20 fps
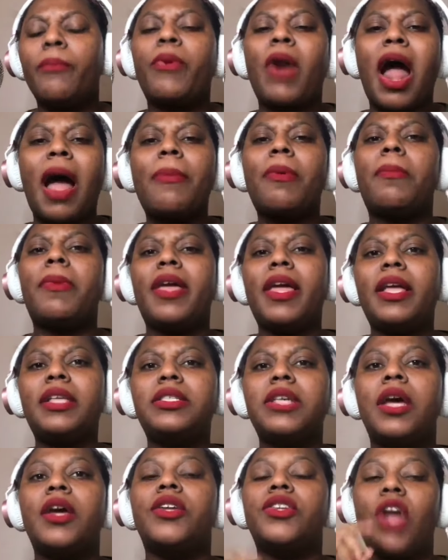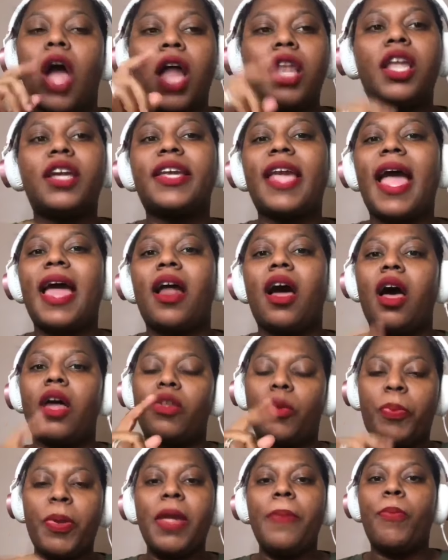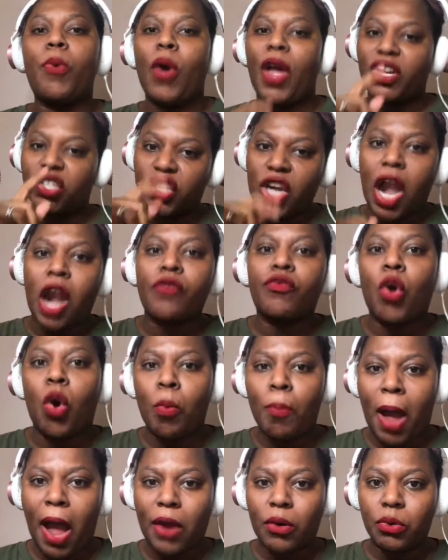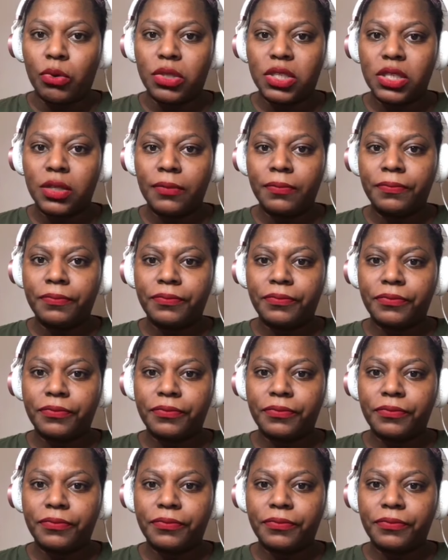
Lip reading: Problem is, y'all look at other people as y'all role models.